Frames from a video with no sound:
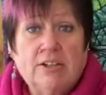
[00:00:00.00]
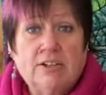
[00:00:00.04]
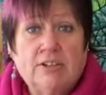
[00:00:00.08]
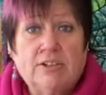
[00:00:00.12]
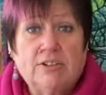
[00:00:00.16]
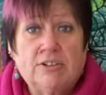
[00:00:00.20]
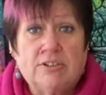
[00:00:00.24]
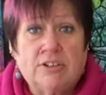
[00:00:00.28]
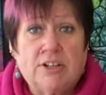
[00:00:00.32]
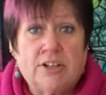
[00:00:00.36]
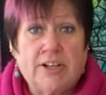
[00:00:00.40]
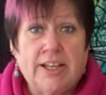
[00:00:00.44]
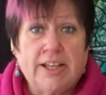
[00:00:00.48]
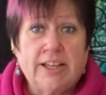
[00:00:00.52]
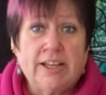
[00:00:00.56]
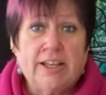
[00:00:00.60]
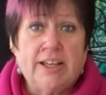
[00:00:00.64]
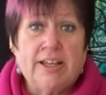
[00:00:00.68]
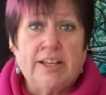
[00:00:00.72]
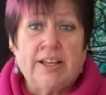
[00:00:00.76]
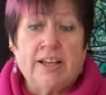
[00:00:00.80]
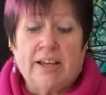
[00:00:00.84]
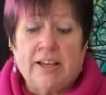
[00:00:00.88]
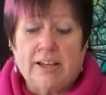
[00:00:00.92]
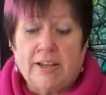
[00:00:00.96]
All right.
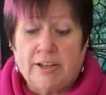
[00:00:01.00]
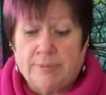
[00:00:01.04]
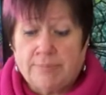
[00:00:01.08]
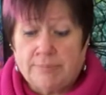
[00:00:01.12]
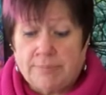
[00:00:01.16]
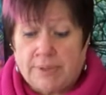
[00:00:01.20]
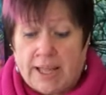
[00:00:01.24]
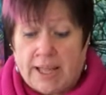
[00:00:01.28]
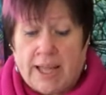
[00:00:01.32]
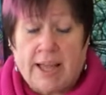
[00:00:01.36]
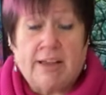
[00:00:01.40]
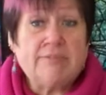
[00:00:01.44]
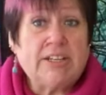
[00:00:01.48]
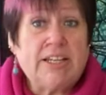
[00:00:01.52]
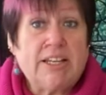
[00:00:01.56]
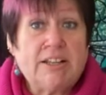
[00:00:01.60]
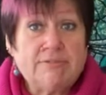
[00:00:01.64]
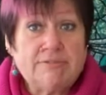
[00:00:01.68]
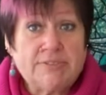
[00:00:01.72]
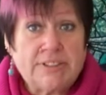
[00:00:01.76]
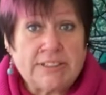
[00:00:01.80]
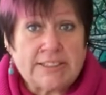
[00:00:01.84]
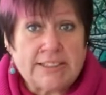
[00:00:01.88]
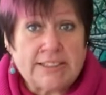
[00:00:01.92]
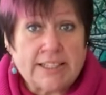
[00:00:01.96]
Have a
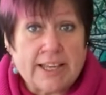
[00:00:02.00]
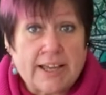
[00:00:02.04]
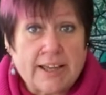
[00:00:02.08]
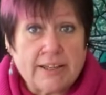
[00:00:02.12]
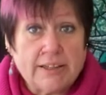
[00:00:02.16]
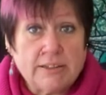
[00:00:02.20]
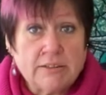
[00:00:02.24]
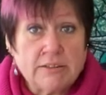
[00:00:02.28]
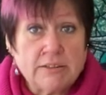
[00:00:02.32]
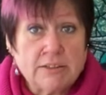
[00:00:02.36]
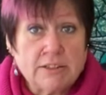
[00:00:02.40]
lovely day.